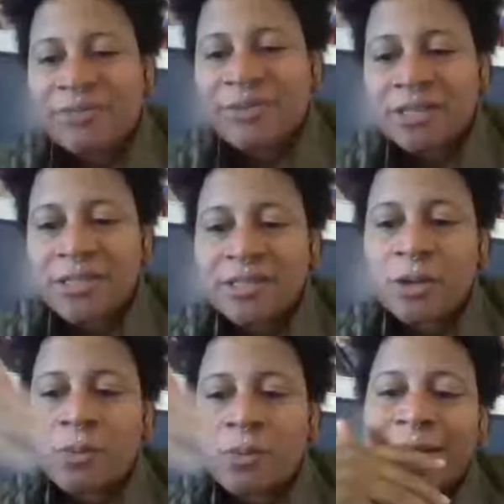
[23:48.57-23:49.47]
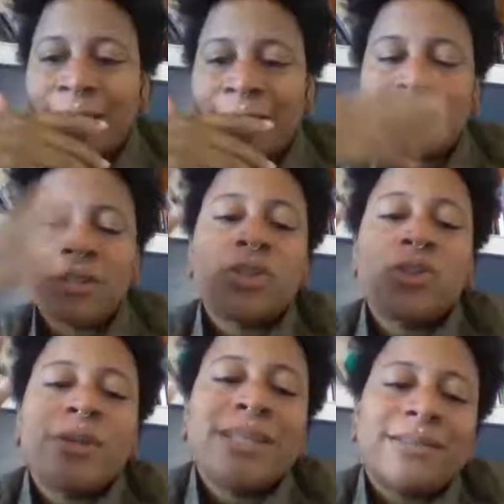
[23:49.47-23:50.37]
as far as the so what is
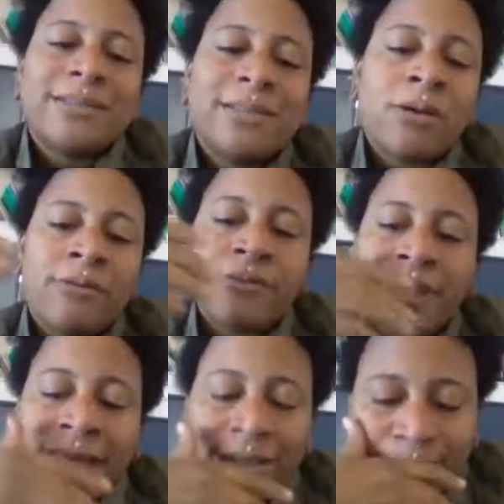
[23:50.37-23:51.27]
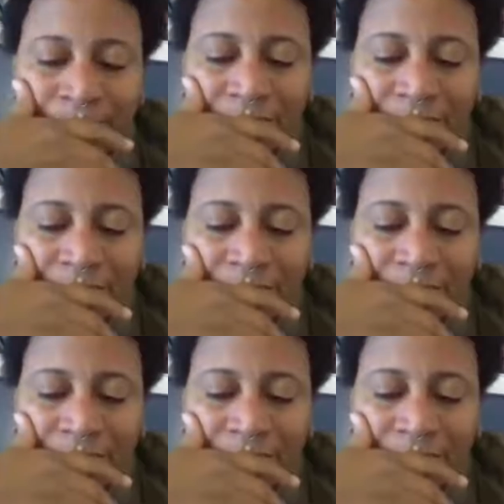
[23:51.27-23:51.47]
the story itself, it